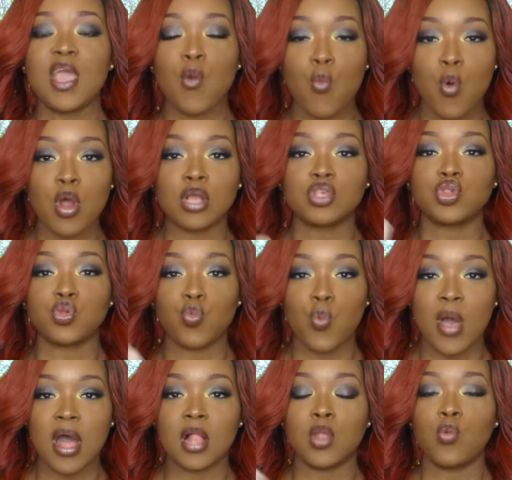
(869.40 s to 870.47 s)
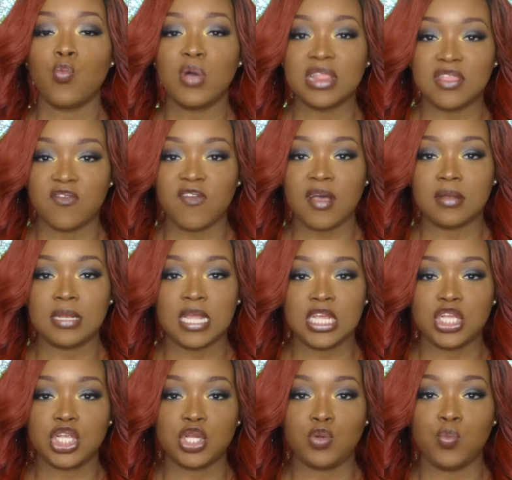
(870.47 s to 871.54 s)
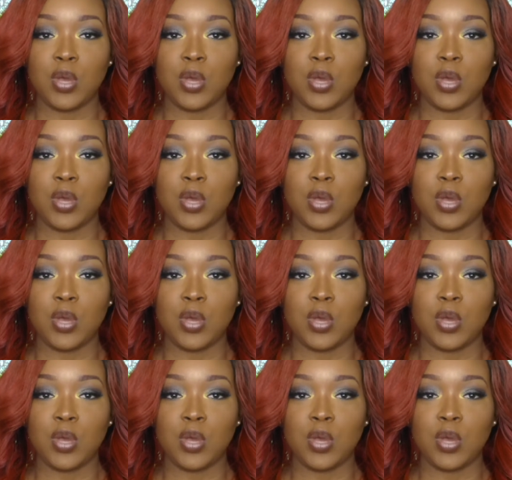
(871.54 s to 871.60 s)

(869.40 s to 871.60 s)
it works well with the foundation.